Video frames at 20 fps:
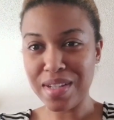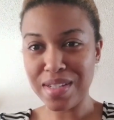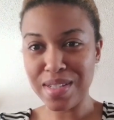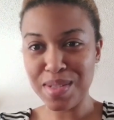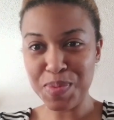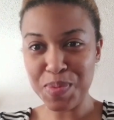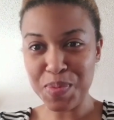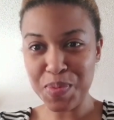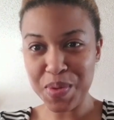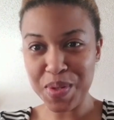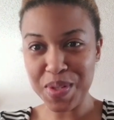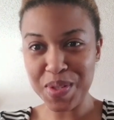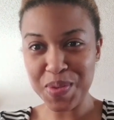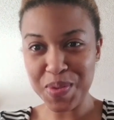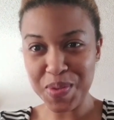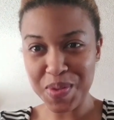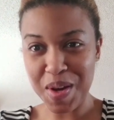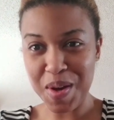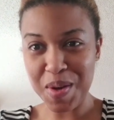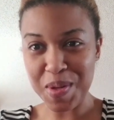He's been really
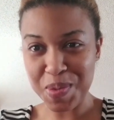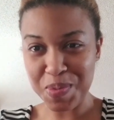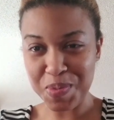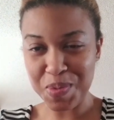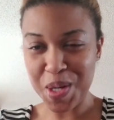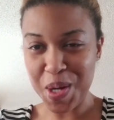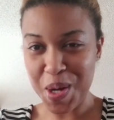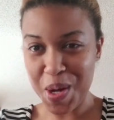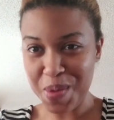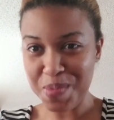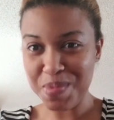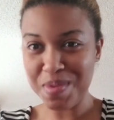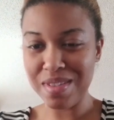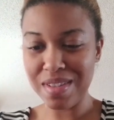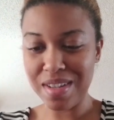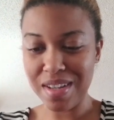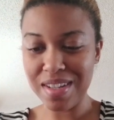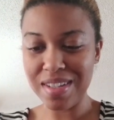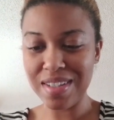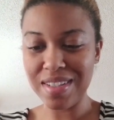doing an awesome job,
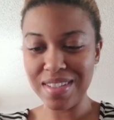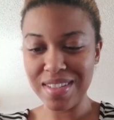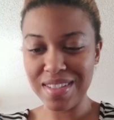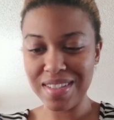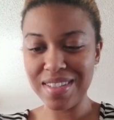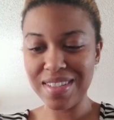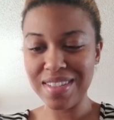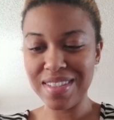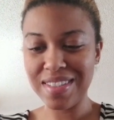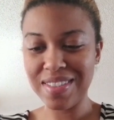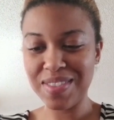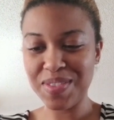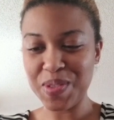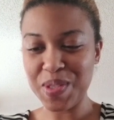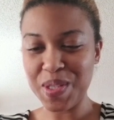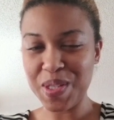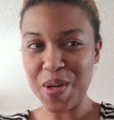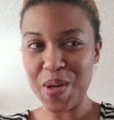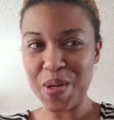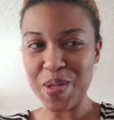you guys.
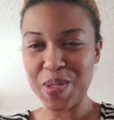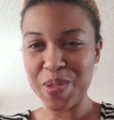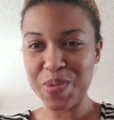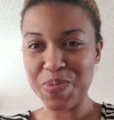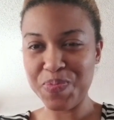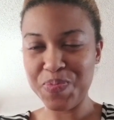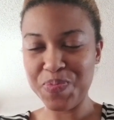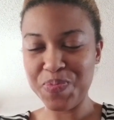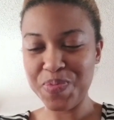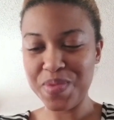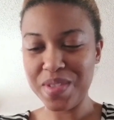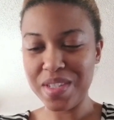Really awesome.